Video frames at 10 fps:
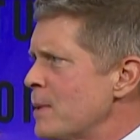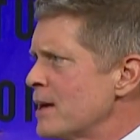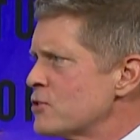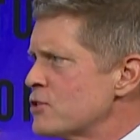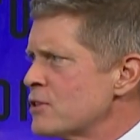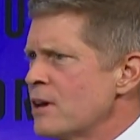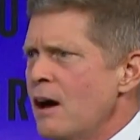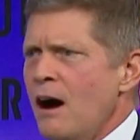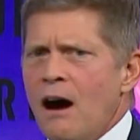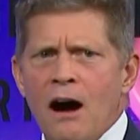base
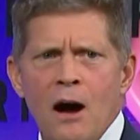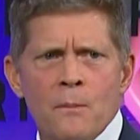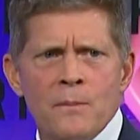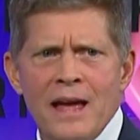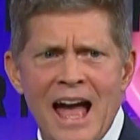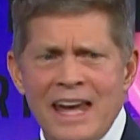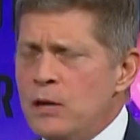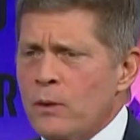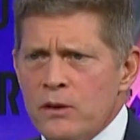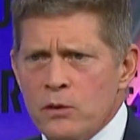
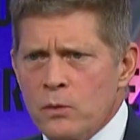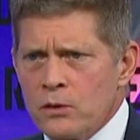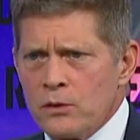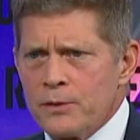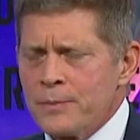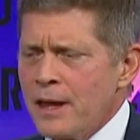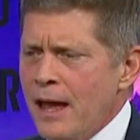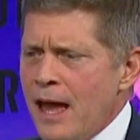anywhere in the world.